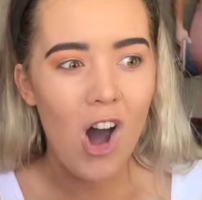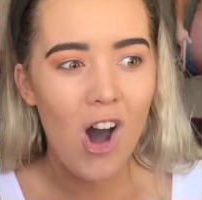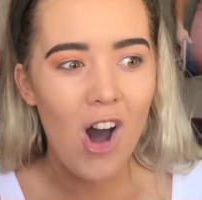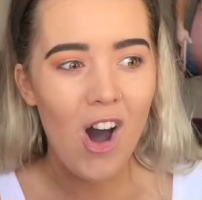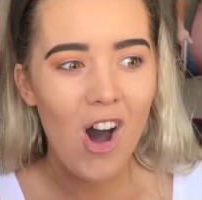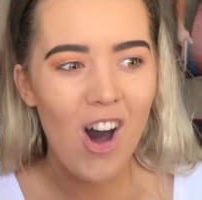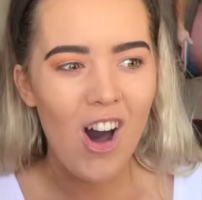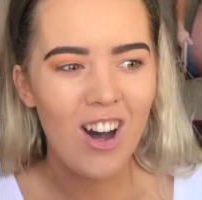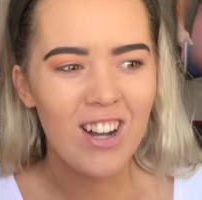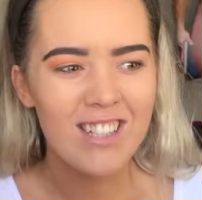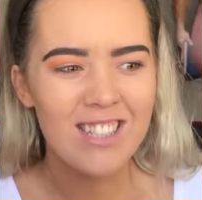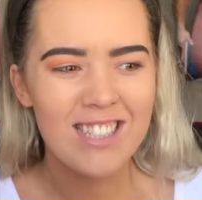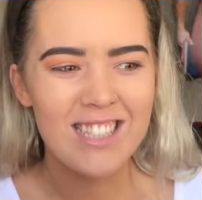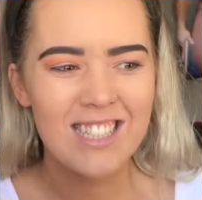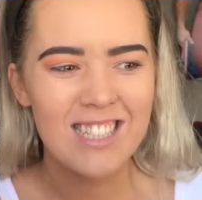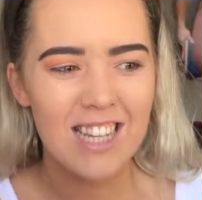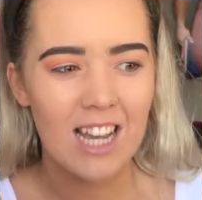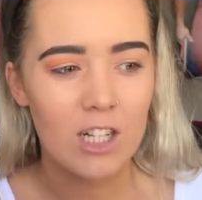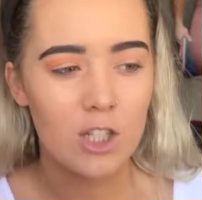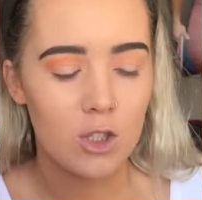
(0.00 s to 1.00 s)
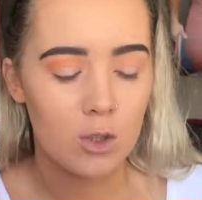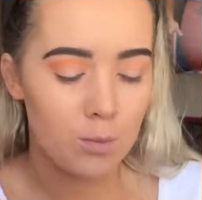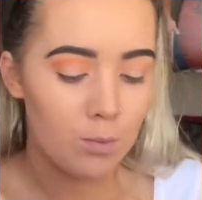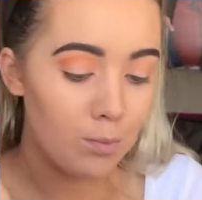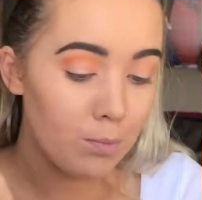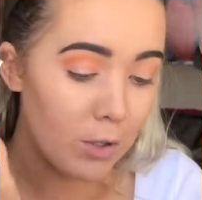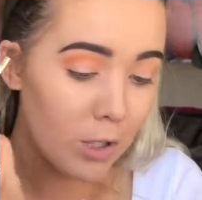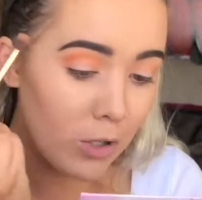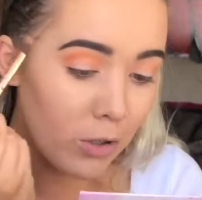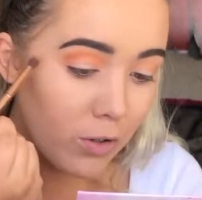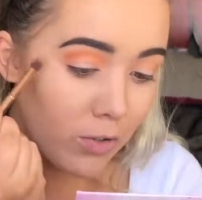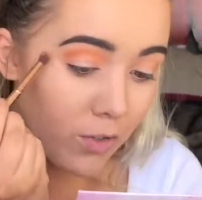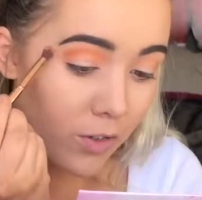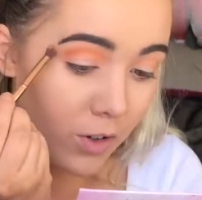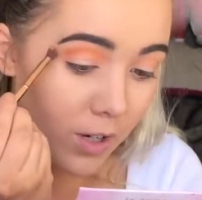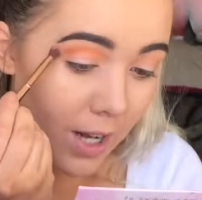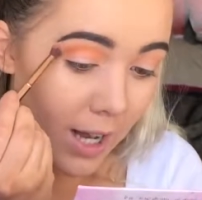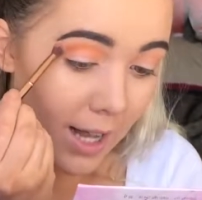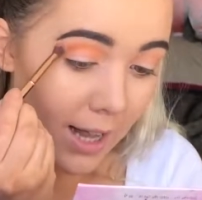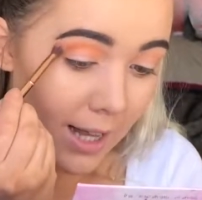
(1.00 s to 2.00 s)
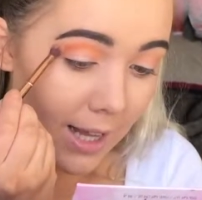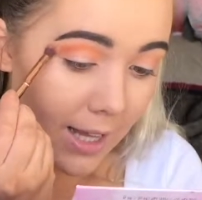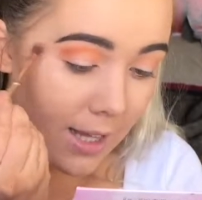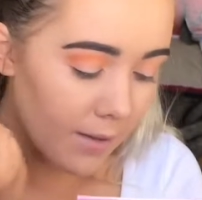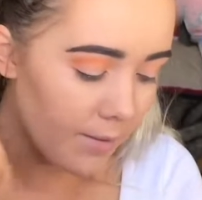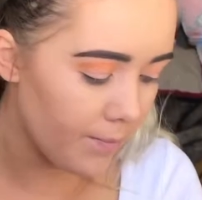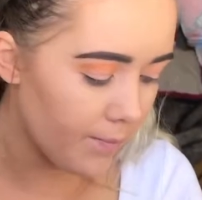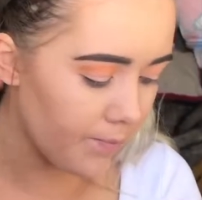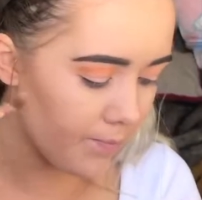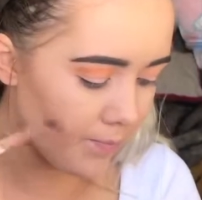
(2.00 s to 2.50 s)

Oh, it's such a beautiful colour.